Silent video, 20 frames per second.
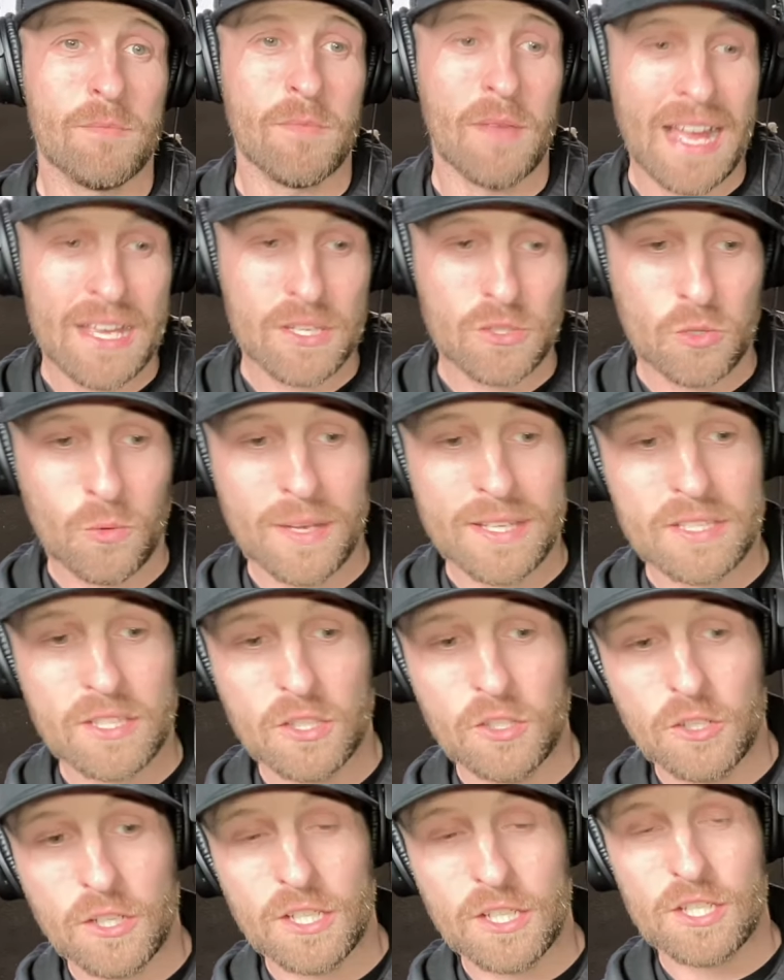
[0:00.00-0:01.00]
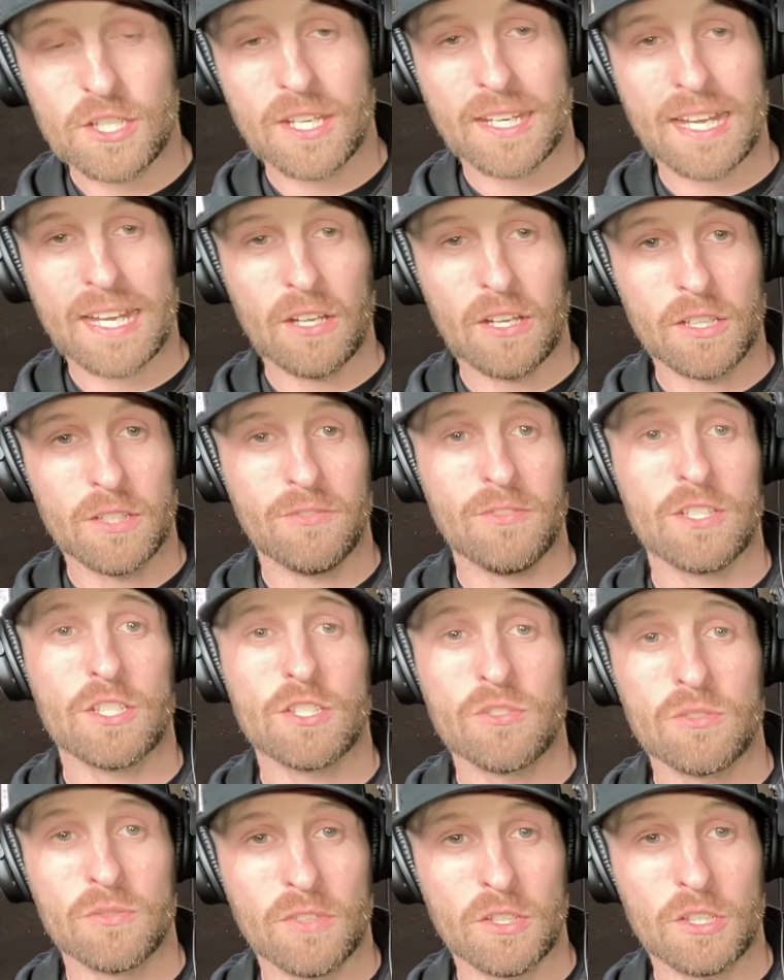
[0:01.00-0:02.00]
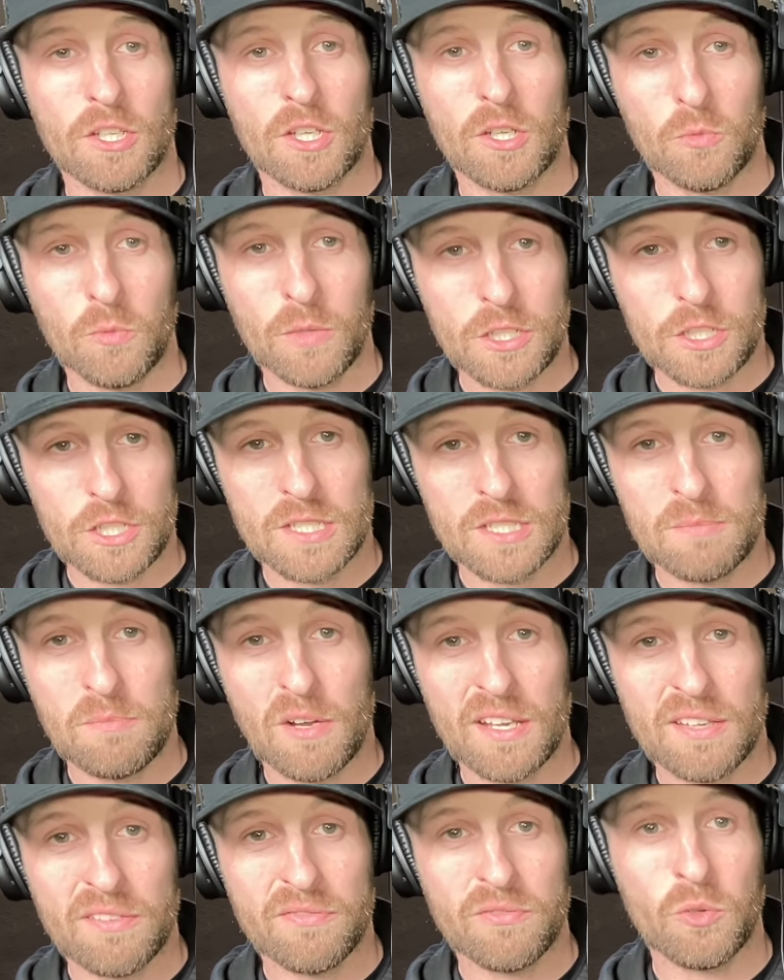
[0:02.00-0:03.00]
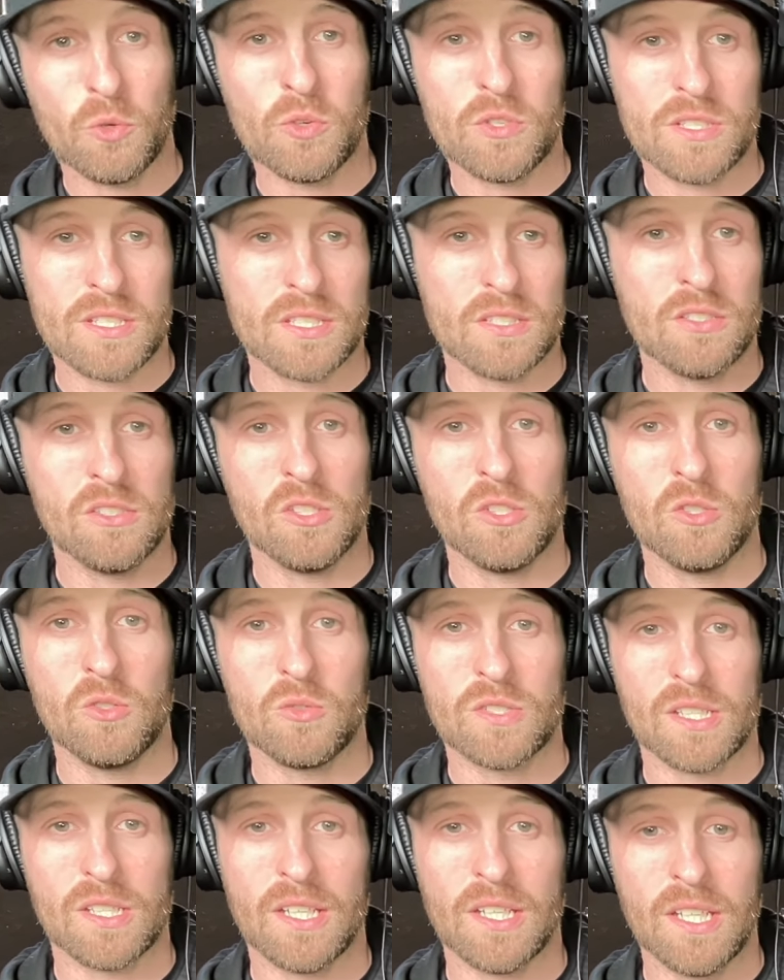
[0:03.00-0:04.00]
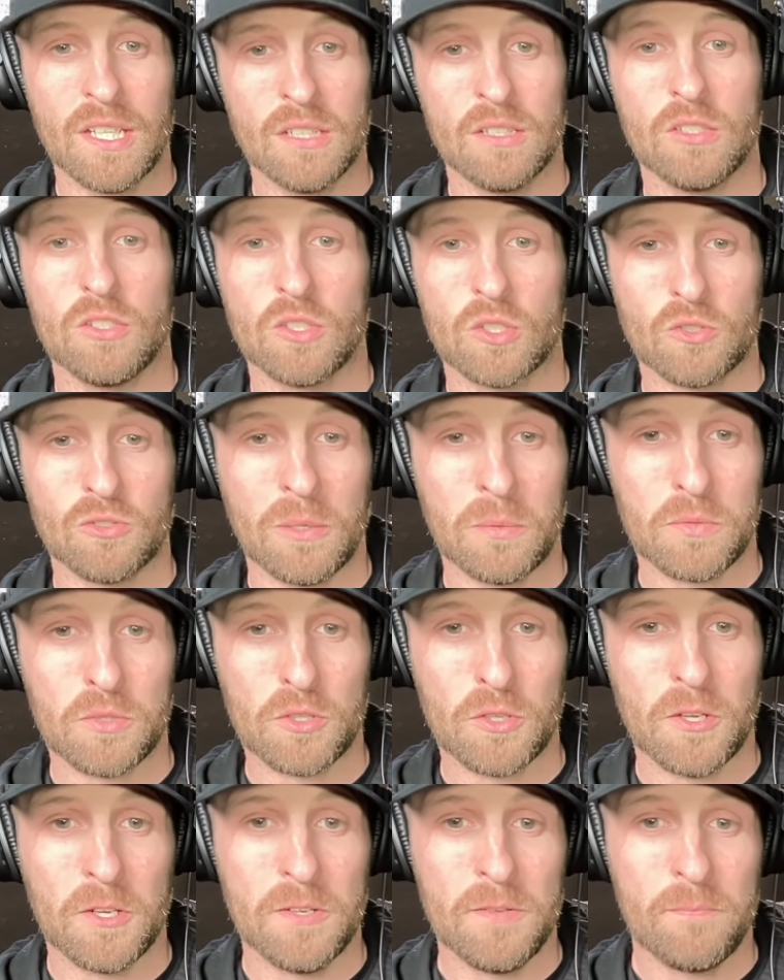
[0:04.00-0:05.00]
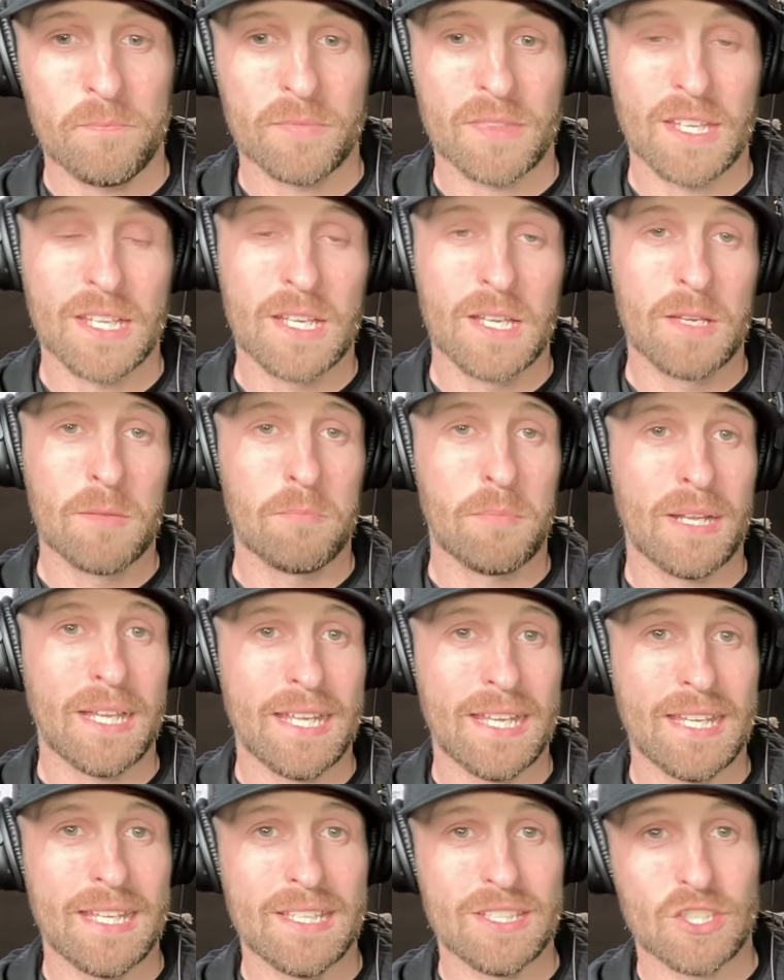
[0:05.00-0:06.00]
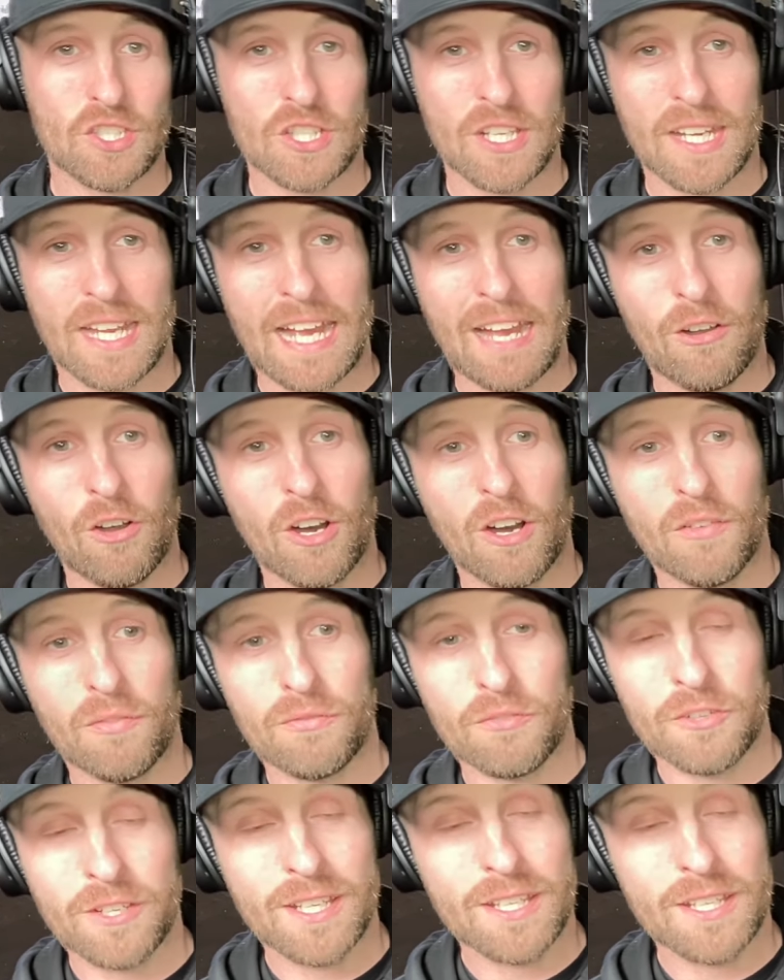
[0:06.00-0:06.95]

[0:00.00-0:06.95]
As always, though, you can check out the original video, which is by Forces News, in the description. Please check out our free